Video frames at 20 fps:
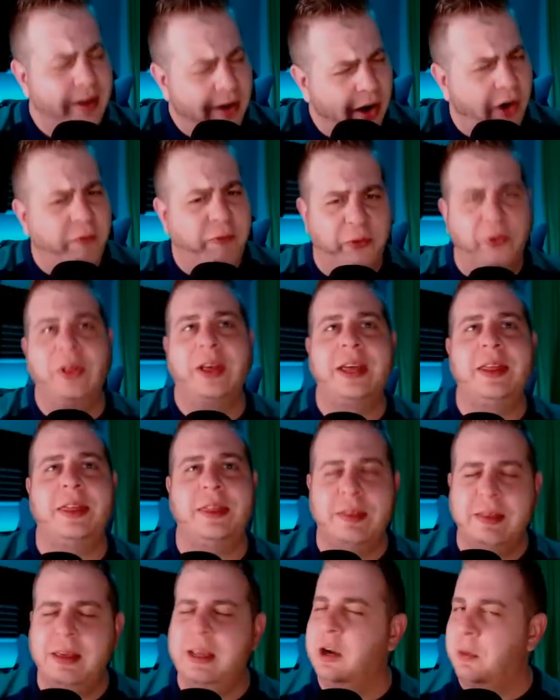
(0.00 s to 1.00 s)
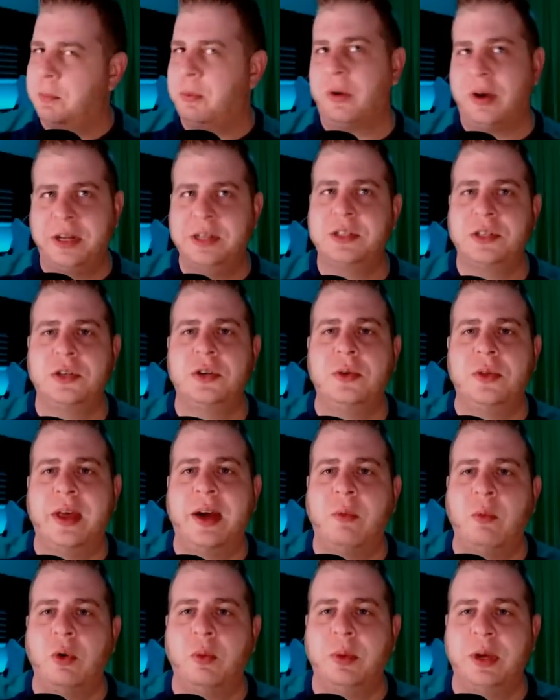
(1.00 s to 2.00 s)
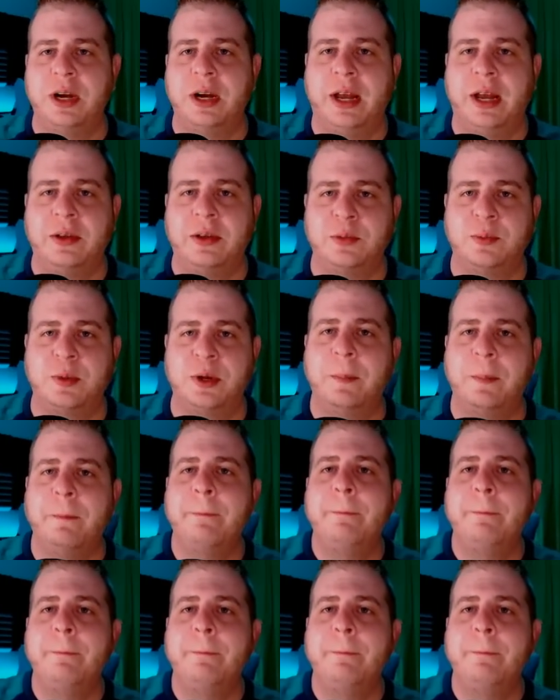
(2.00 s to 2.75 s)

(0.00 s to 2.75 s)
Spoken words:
hopefully here pretty soon that will be an announcement.